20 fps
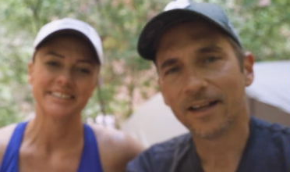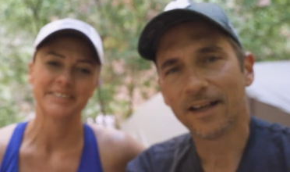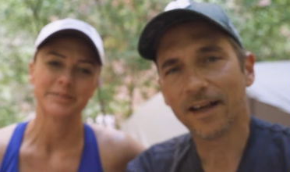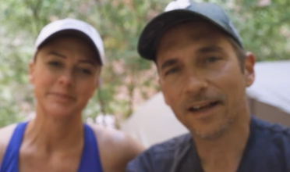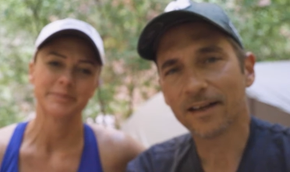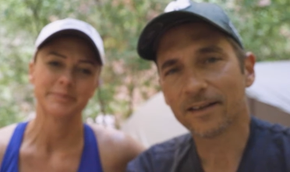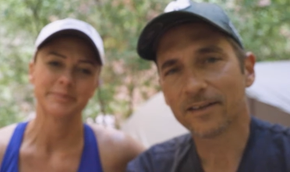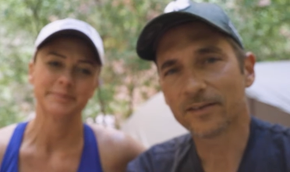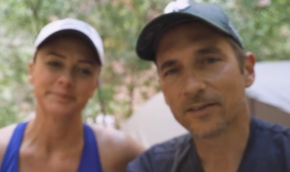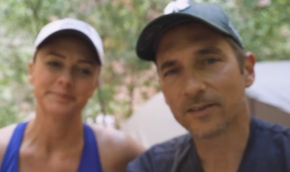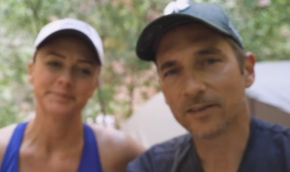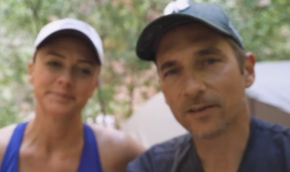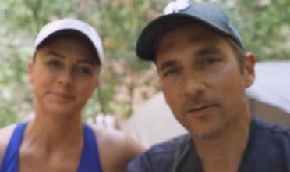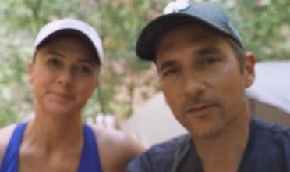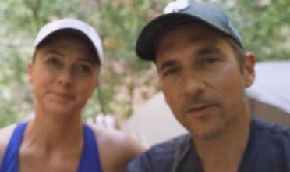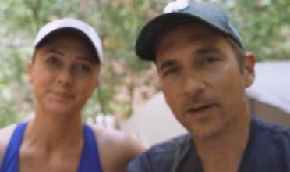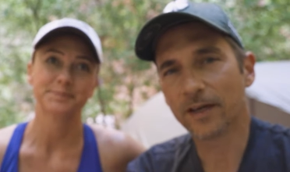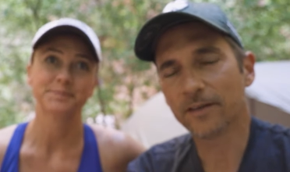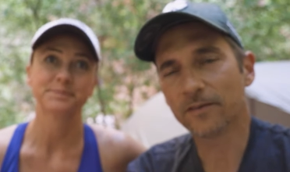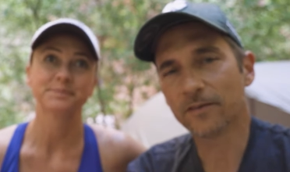Speaker 1: Yeah.
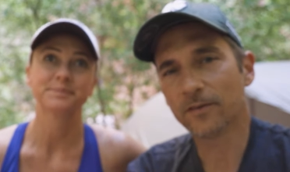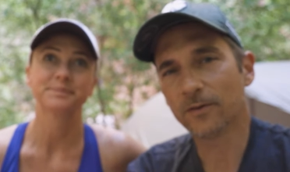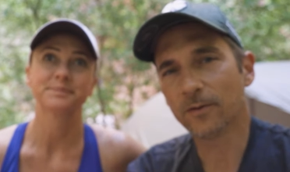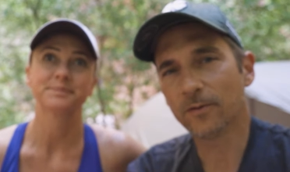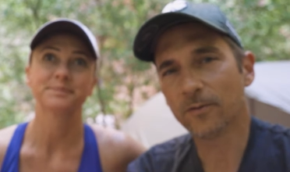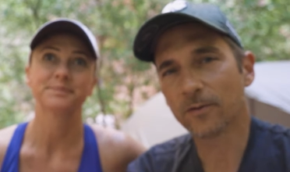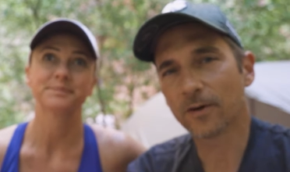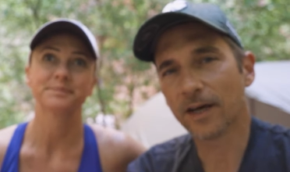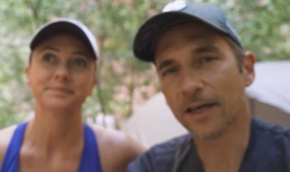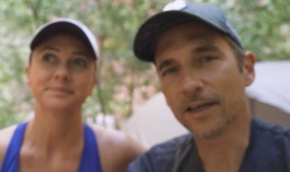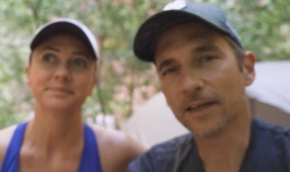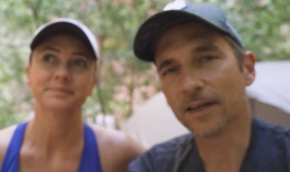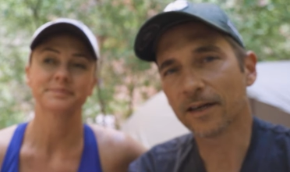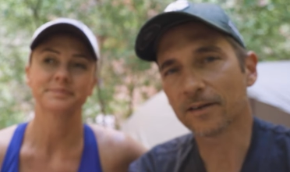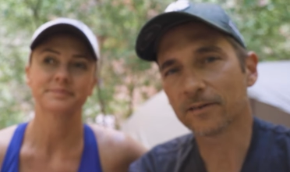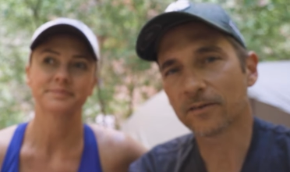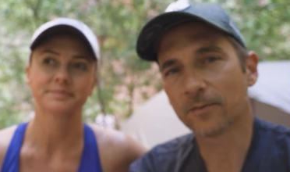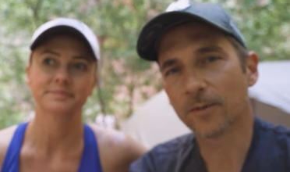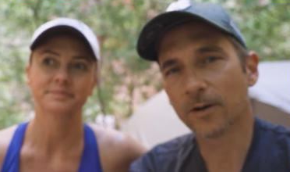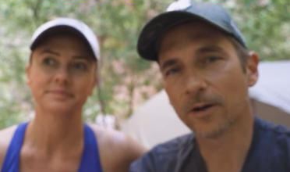So night two, we're hiking
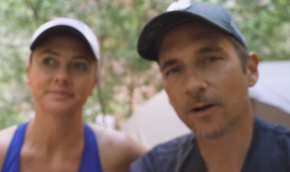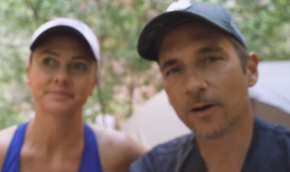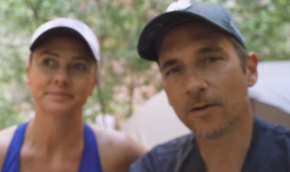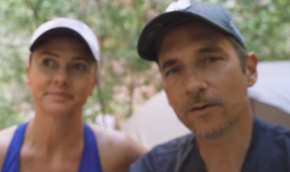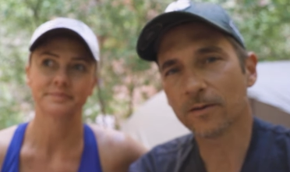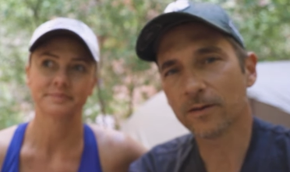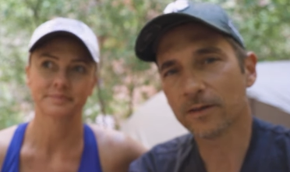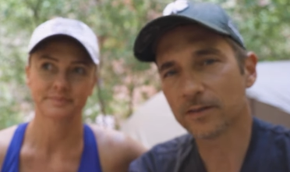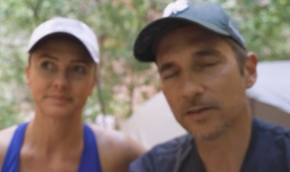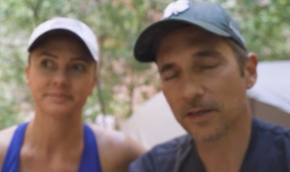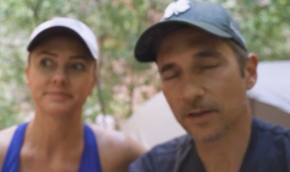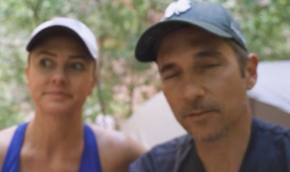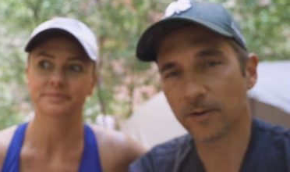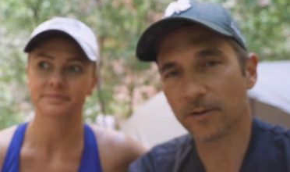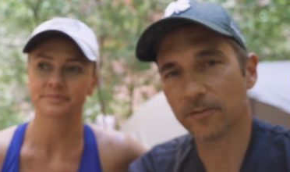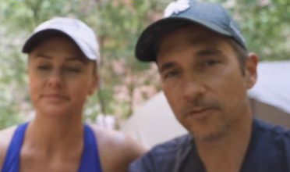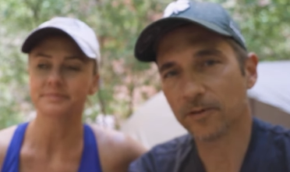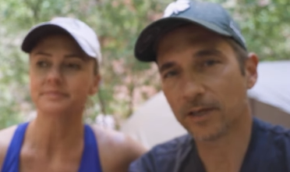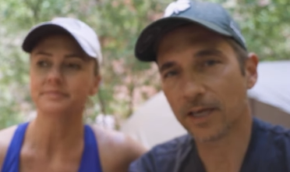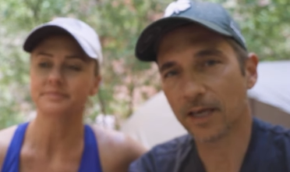out tomorrow, same
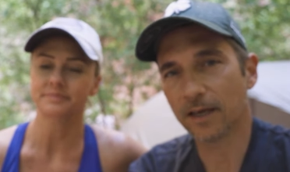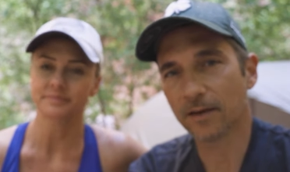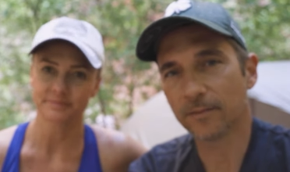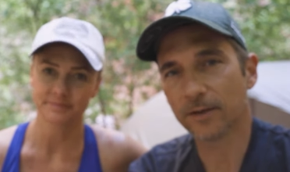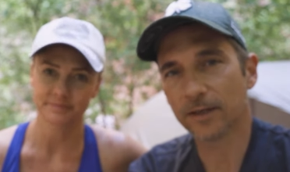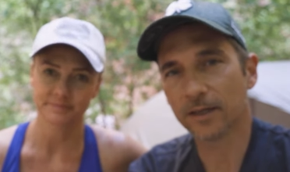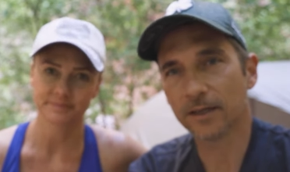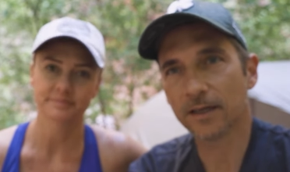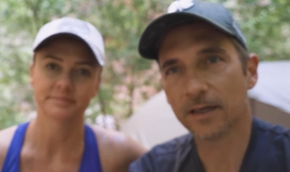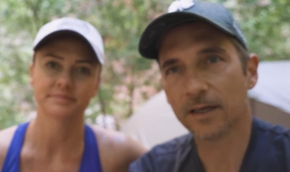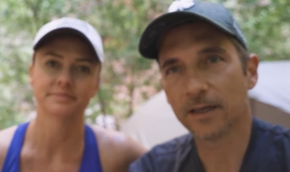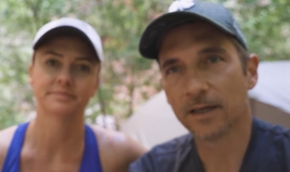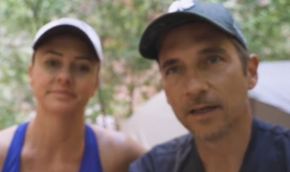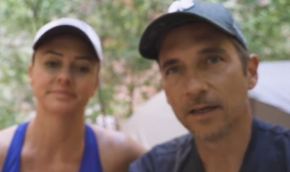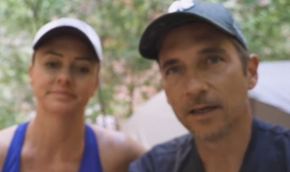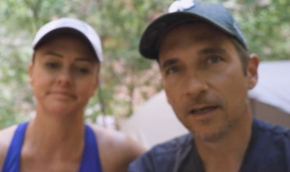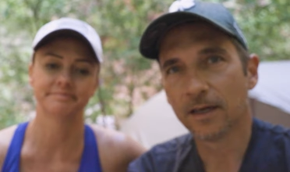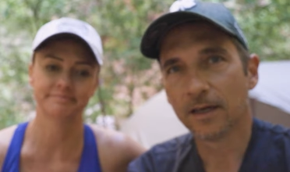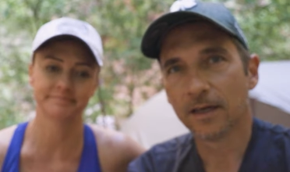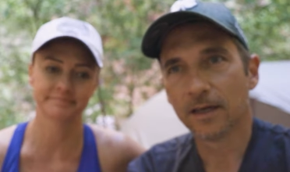way we came in.
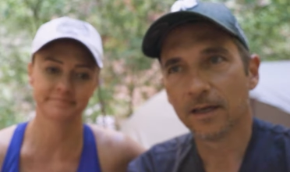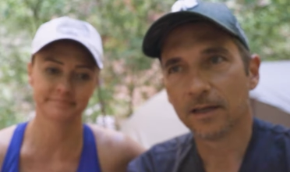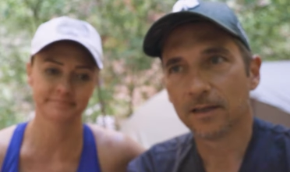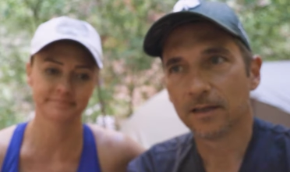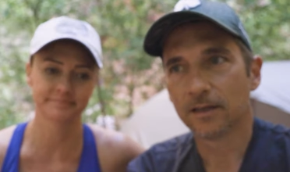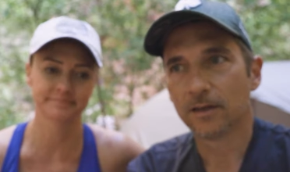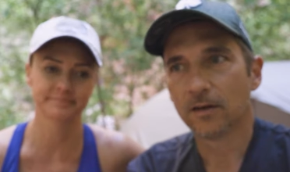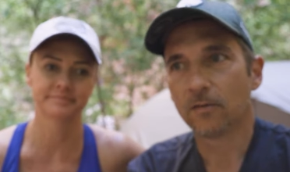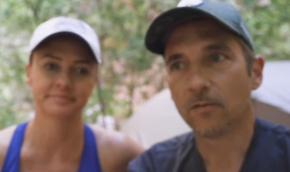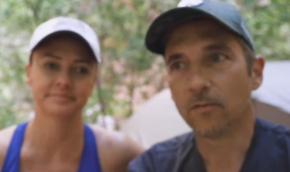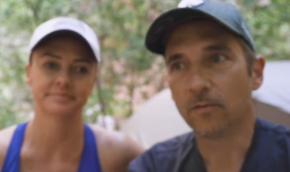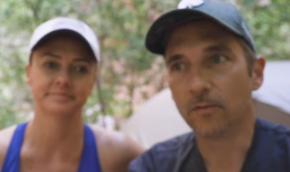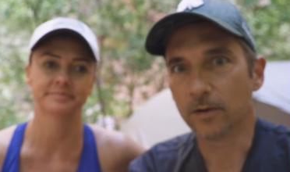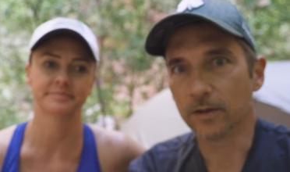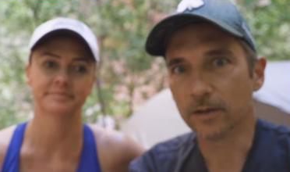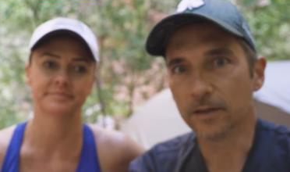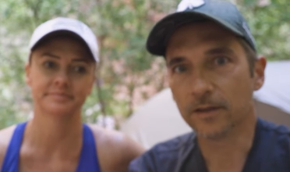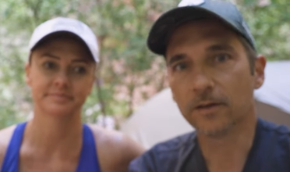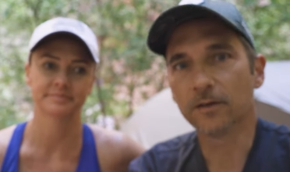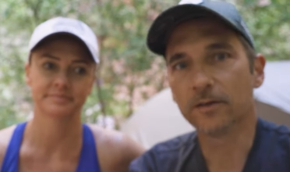Mm-hmm.
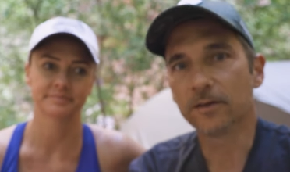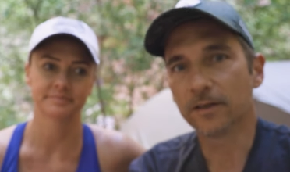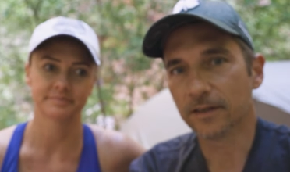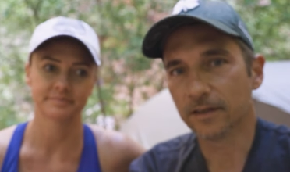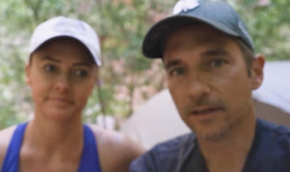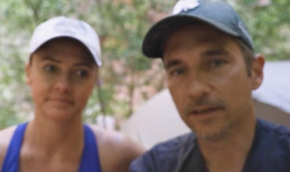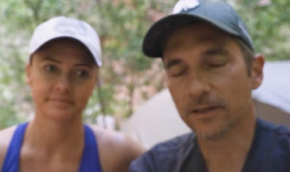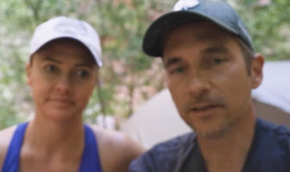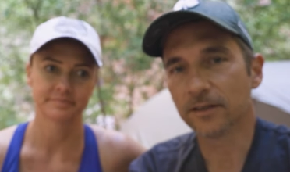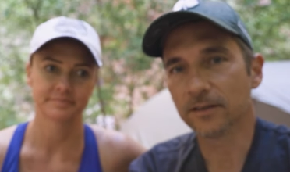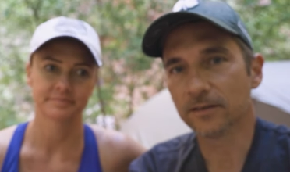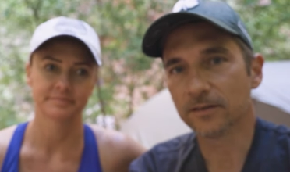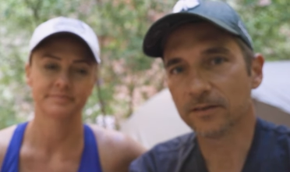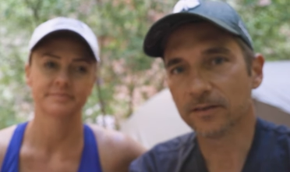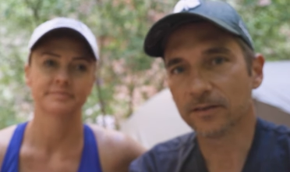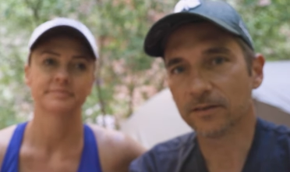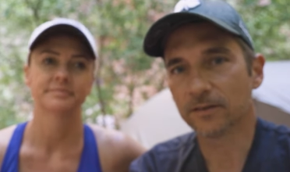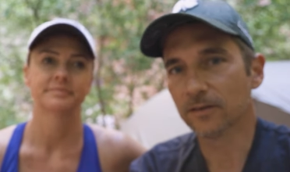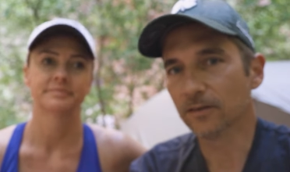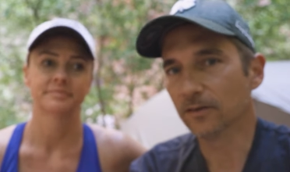Really good
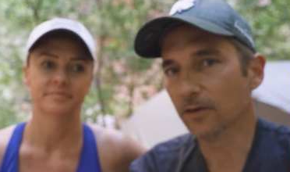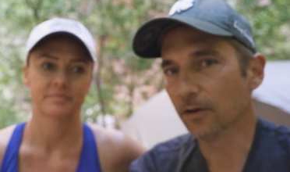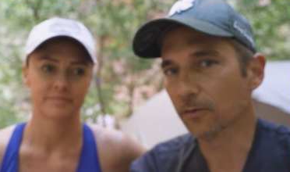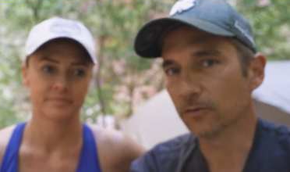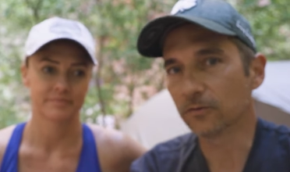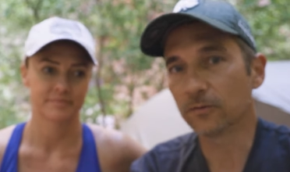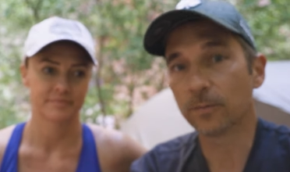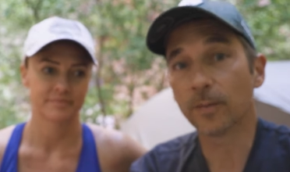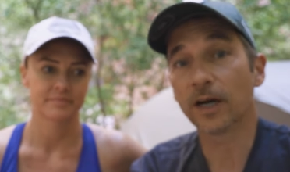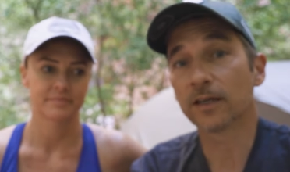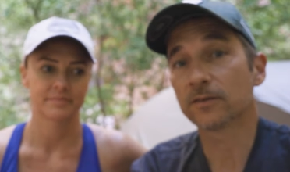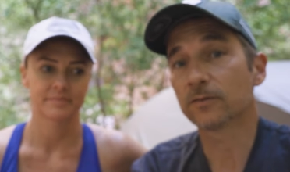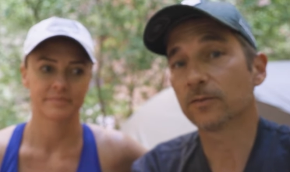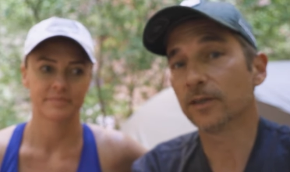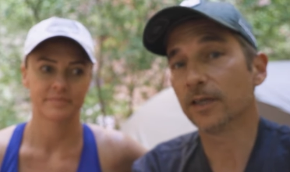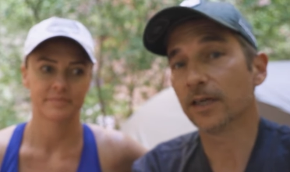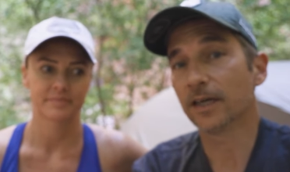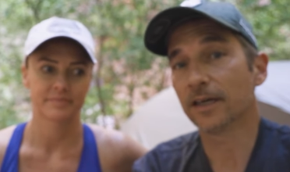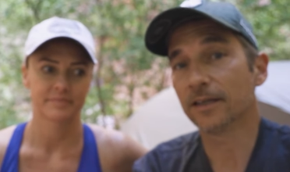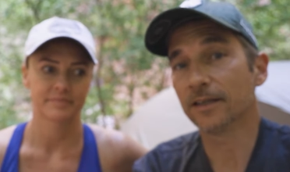conditions. No spots
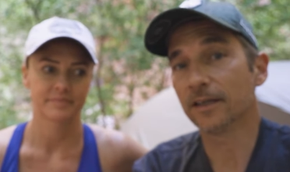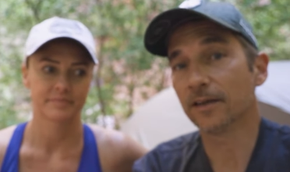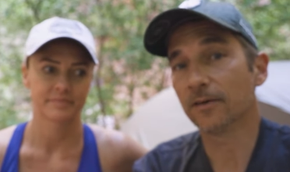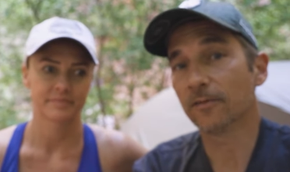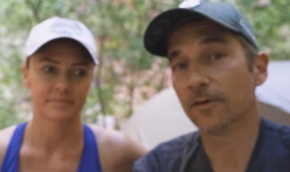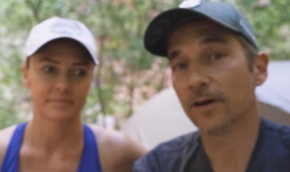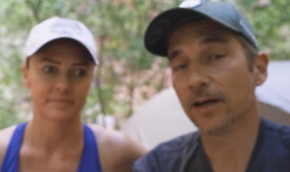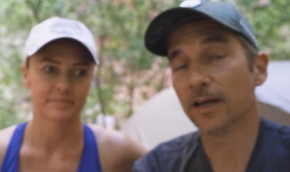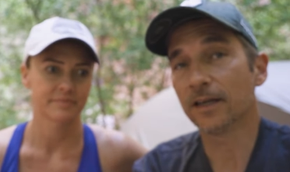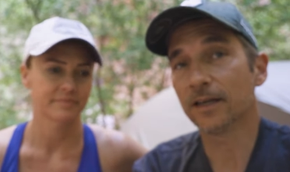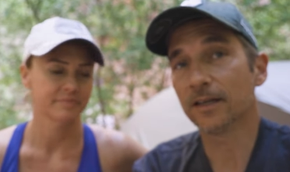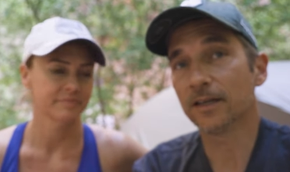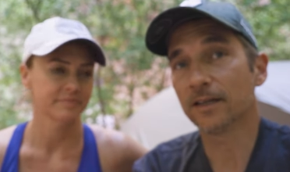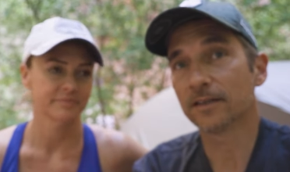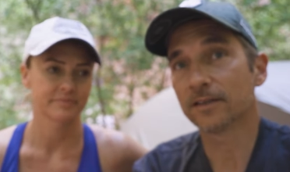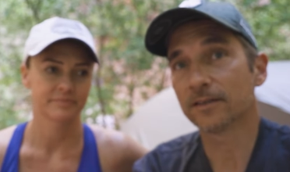where you had to get wet.